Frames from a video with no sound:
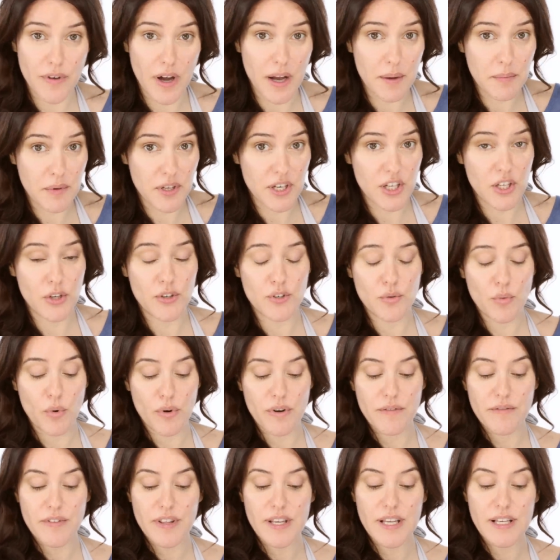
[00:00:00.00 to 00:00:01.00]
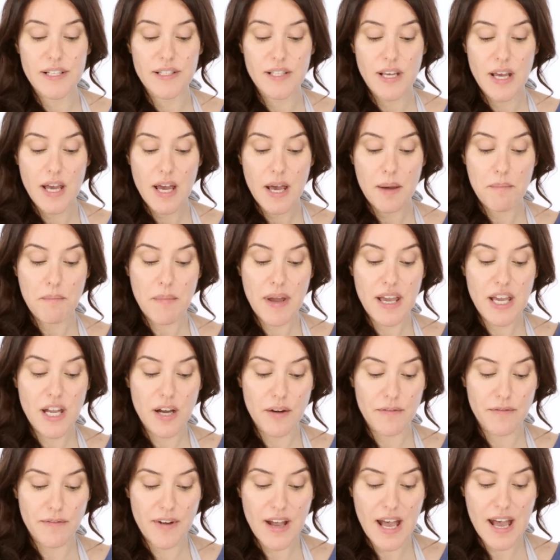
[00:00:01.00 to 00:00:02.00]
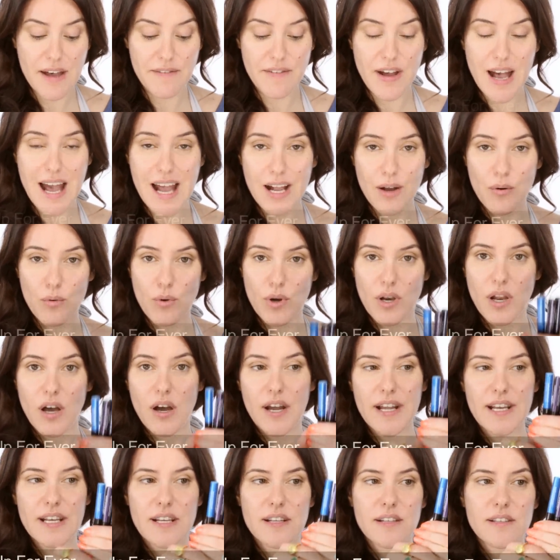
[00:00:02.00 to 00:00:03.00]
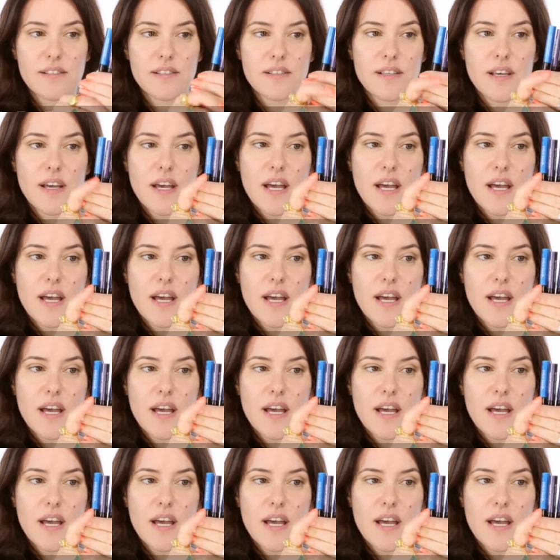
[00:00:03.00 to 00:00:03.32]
I'm going to use one of these Makeup Forever aqua liners,